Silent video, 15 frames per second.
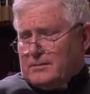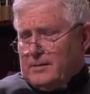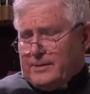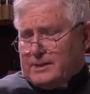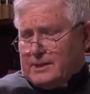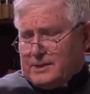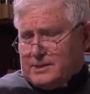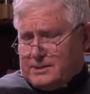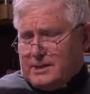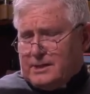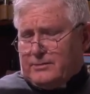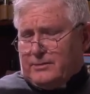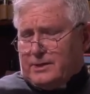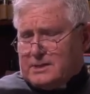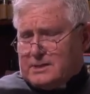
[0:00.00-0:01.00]
mean, the
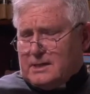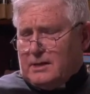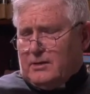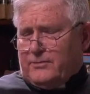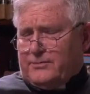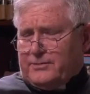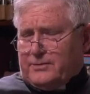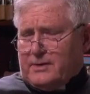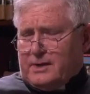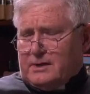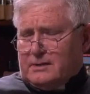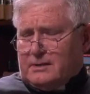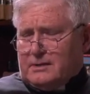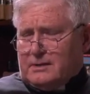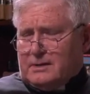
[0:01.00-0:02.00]
cathedral itself
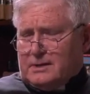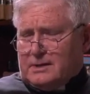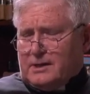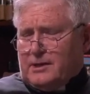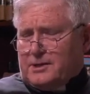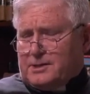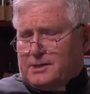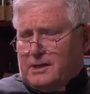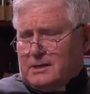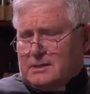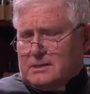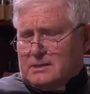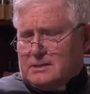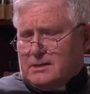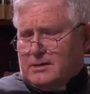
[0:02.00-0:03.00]
and the
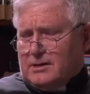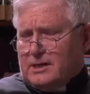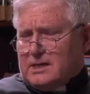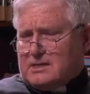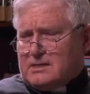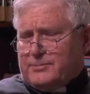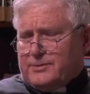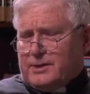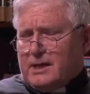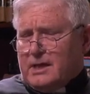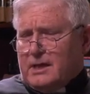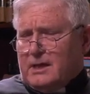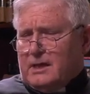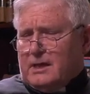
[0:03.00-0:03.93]
archdiocese there needs to be